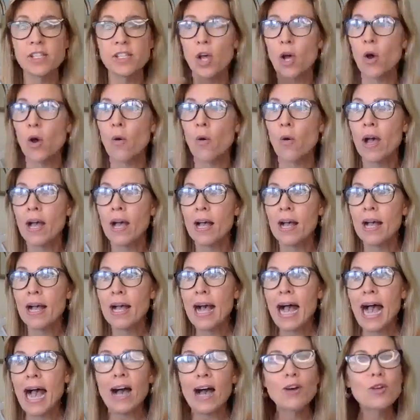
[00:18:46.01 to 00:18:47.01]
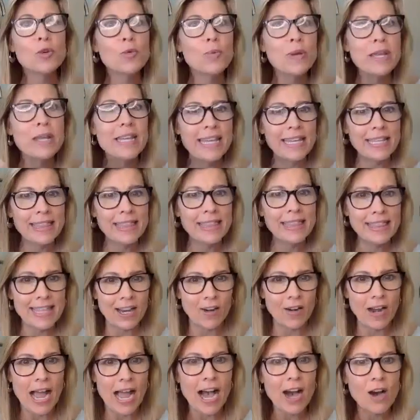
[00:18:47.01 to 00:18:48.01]
So how do we get
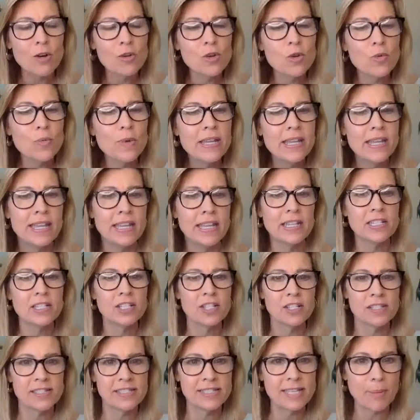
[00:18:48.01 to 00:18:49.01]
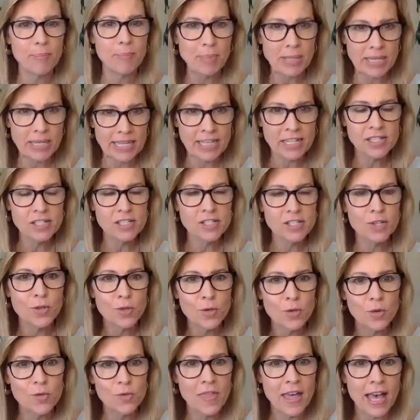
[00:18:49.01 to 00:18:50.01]
there? How do we get to stepping
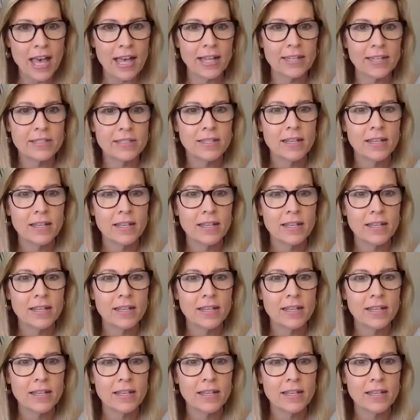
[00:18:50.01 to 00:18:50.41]
into that,